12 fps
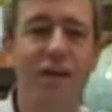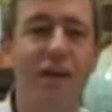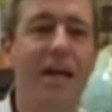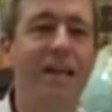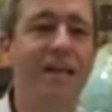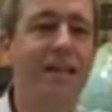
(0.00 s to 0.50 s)
And
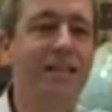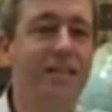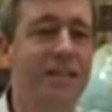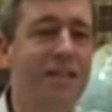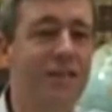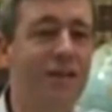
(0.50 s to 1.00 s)
if I had
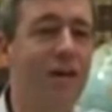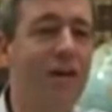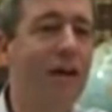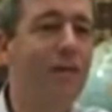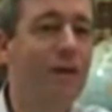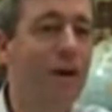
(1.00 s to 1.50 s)
any sense at
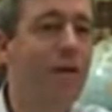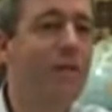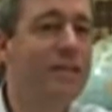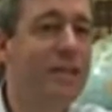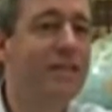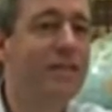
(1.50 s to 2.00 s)
all, I would
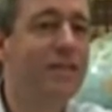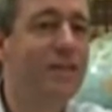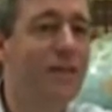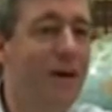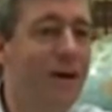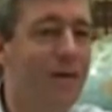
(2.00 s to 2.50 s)
always
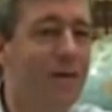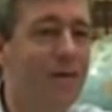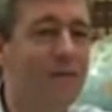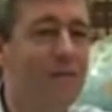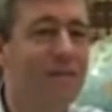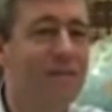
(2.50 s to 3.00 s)
answer
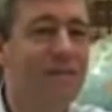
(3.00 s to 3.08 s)
no.